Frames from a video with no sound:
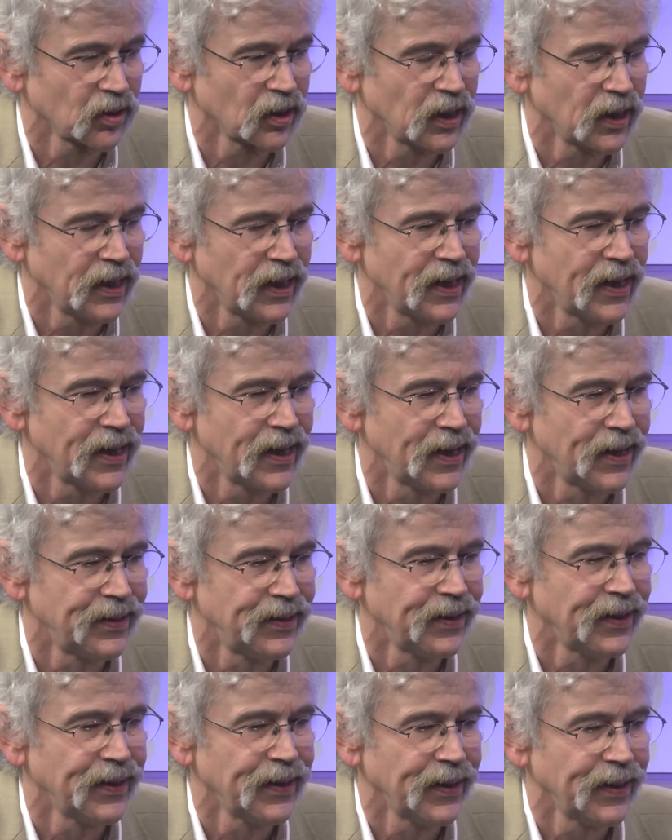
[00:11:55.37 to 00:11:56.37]
And
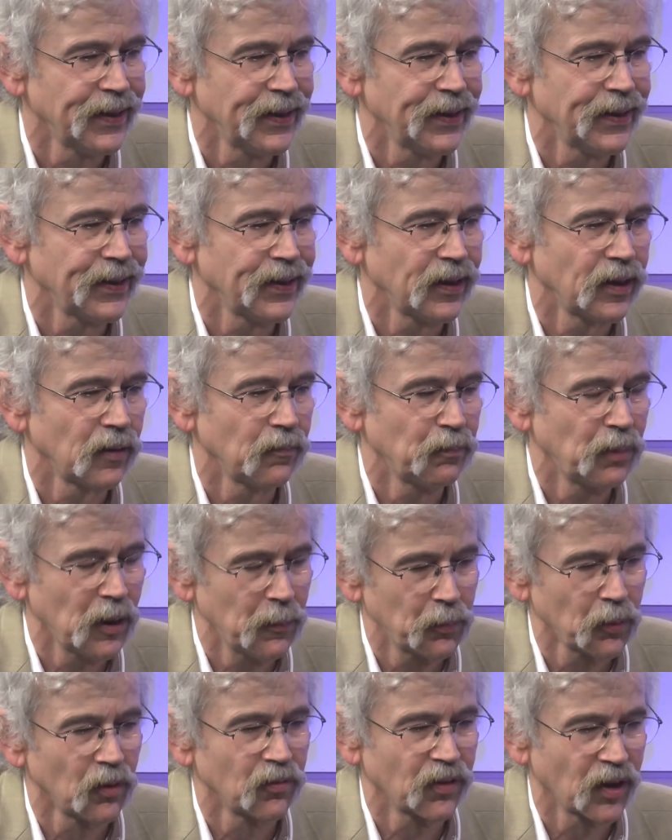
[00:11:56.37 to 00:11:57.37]

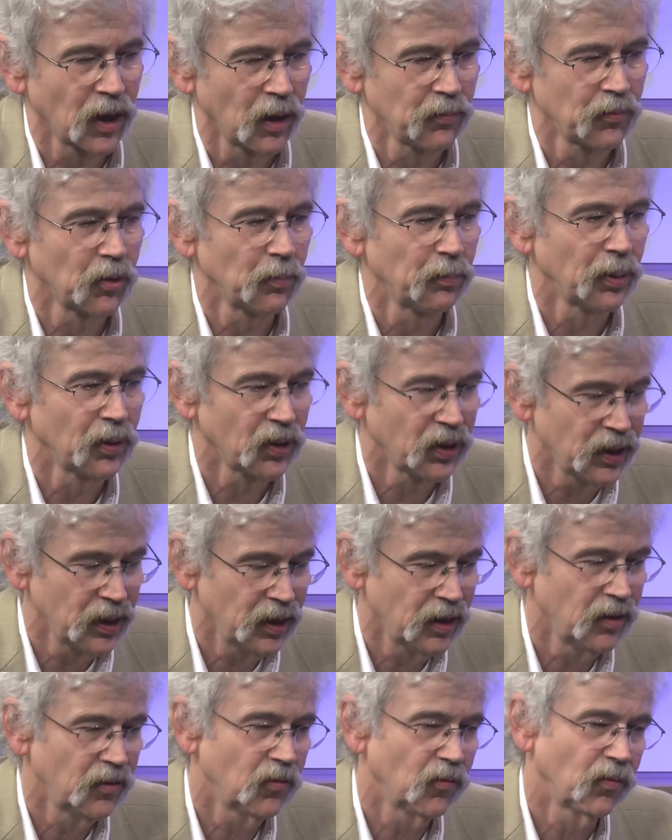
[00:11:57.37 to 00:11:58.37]
people have come to
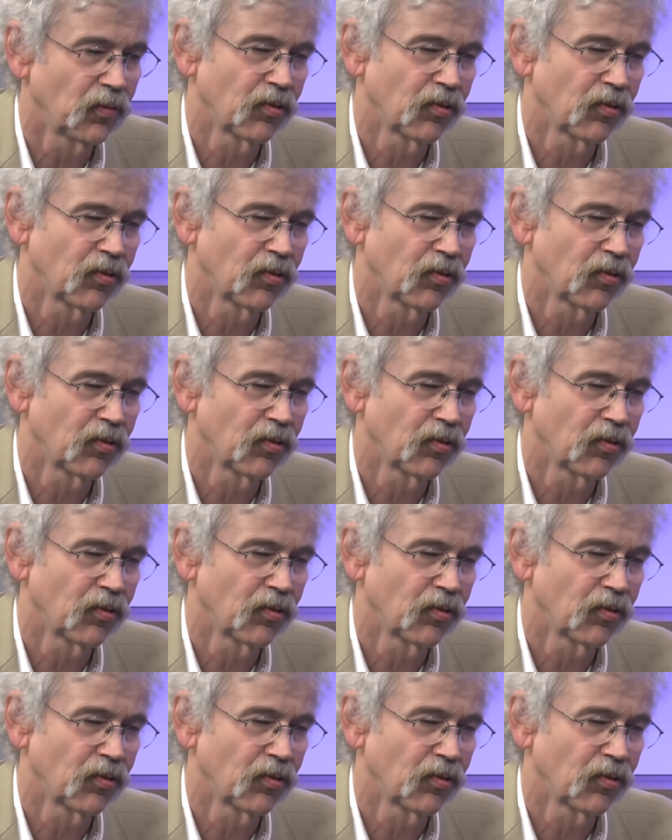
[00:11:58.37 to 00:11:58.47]
believe